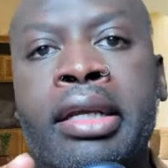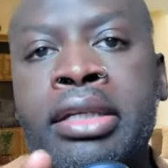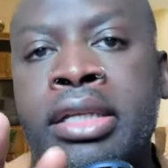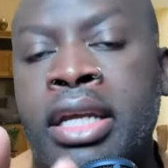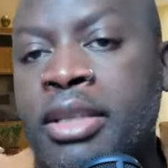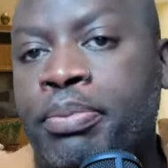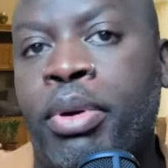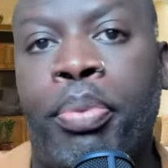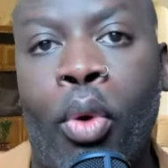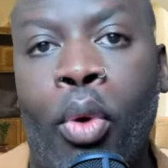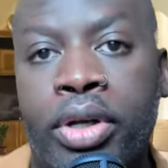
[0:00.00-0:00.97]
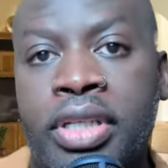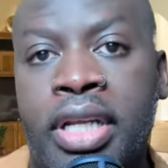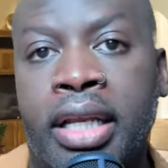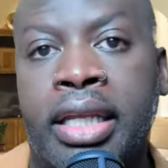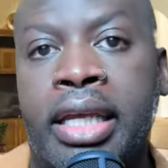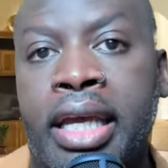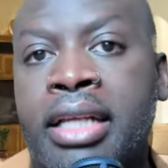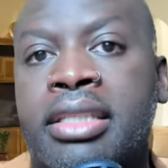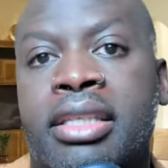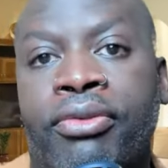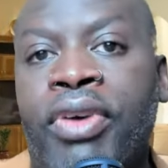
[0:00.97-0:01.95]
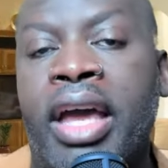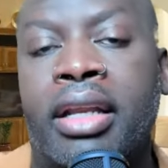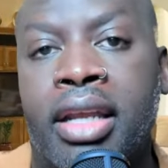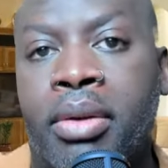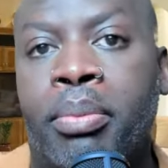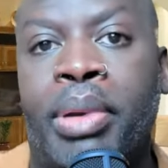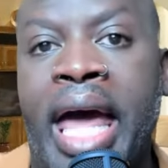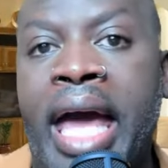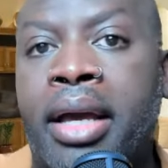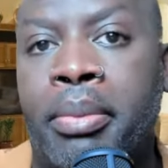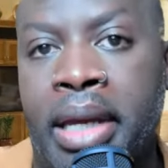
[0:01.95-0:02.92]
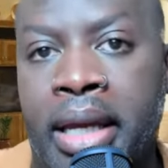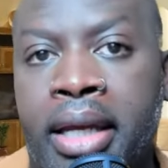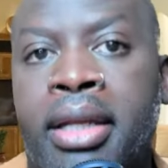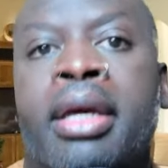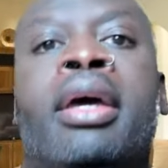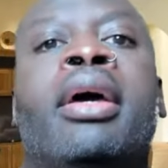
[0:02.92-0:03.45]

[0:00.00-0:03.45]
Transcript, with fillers: disproportionately, it's affecting black men